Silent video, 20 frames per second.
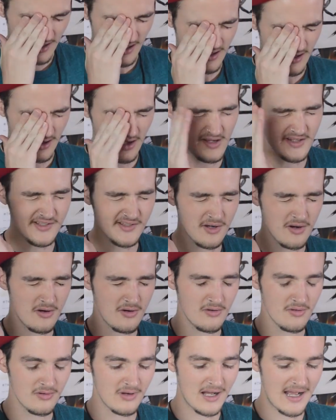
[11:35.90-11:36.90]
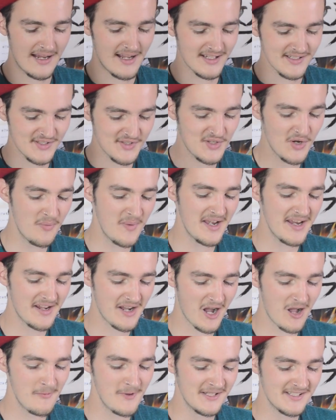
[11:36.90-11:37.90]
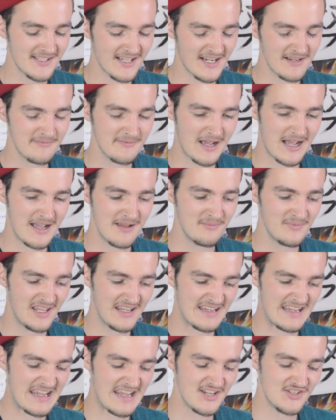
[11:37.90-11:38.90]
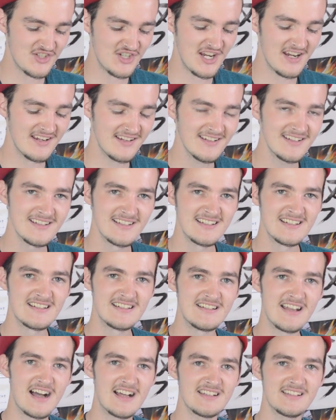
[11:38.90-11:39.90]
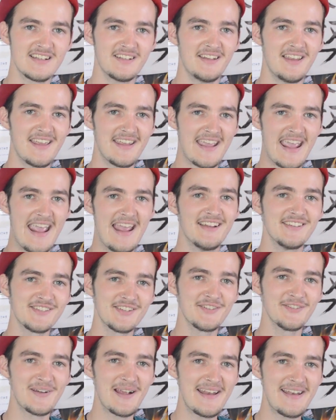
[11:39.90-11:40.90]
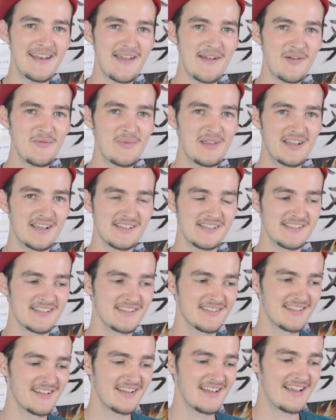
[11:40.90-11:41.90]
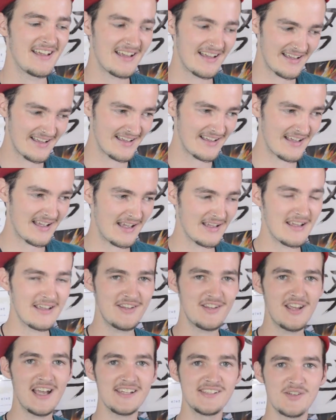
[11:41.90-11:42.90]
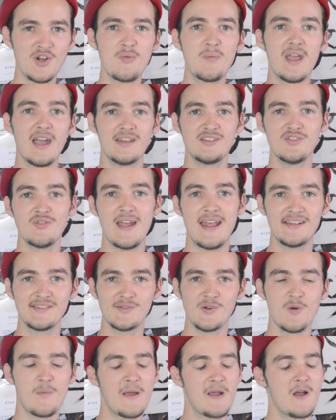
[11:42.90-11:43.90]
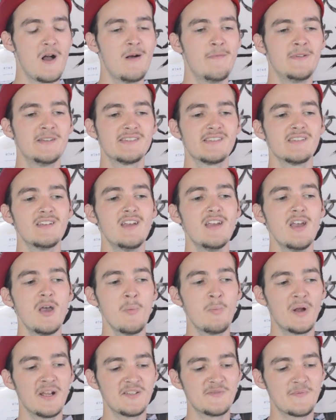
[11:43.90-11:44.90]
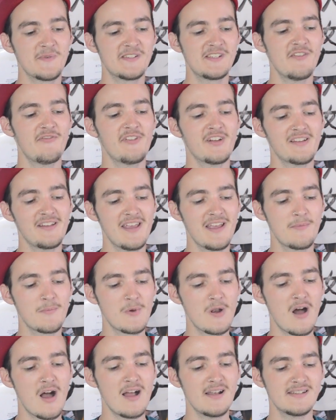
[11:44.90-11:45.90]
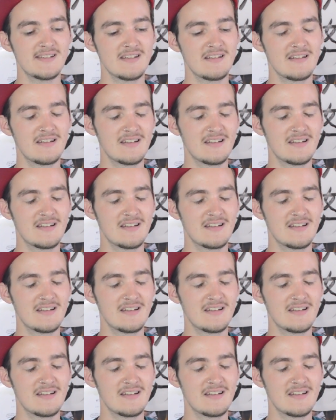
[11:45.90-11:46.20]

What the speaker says: Also, I got so many comments that I'm like itching not to like answer right now, because you guys know me, I do answer all my comments, but I specifically am not